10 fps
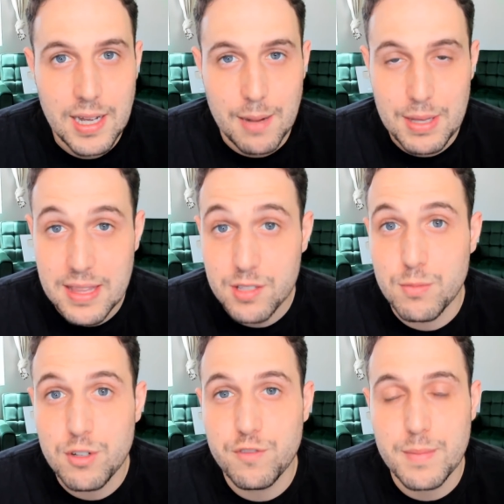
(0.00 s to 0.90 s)
I mean, this
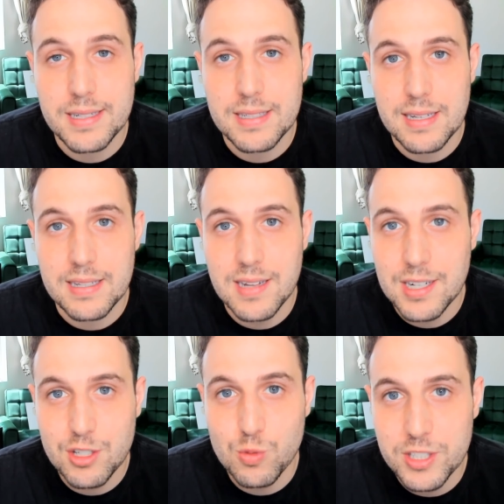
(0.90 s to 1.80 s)
movement is not
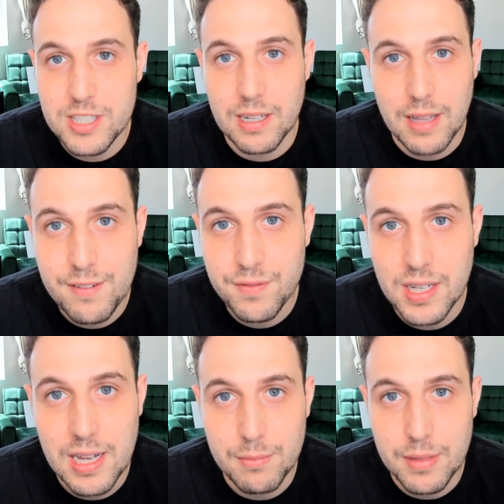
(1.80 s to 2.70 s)
just
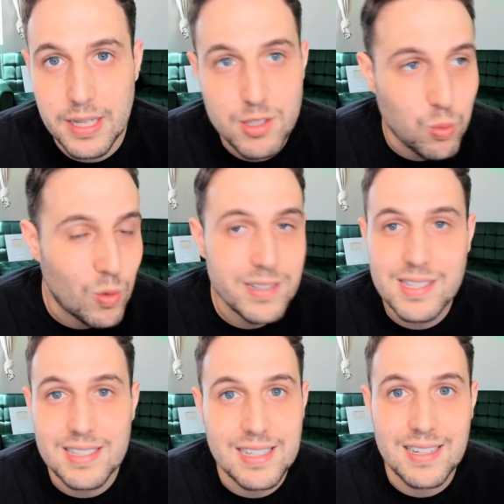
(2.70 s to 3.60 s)
once-in-a-lifetime, it's
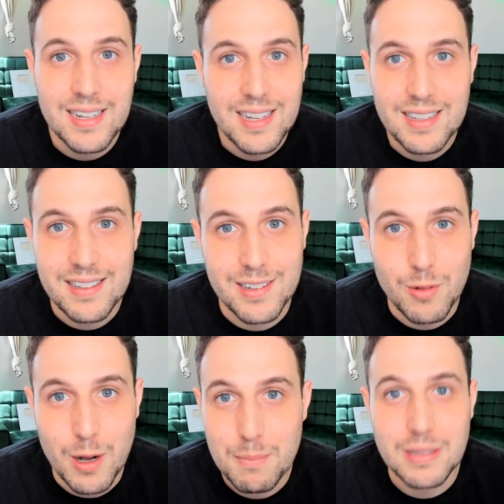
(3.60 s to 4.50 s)
once in, you know,
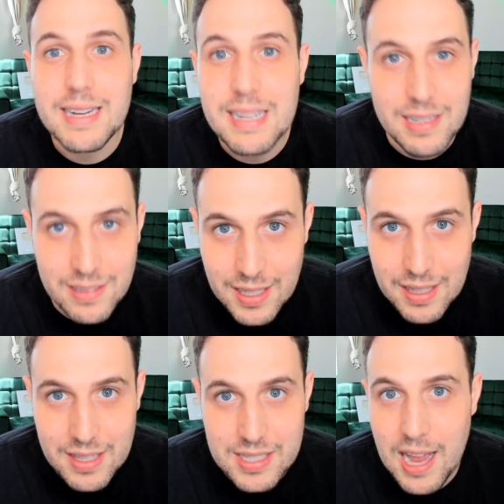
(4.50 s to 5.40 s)
a millennia,
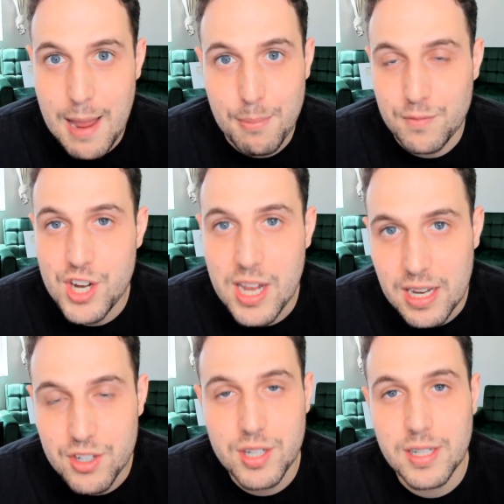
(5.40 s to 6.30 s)
this type of
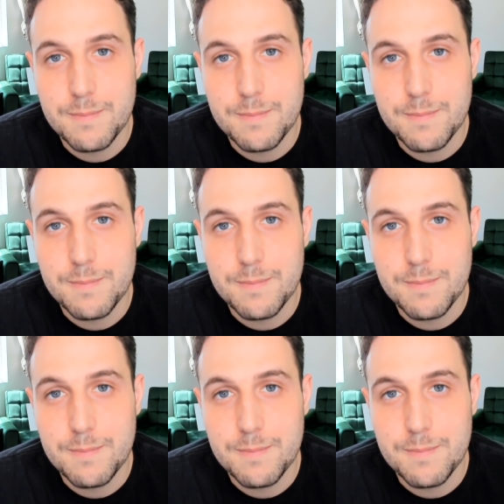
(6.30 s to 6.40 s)
change.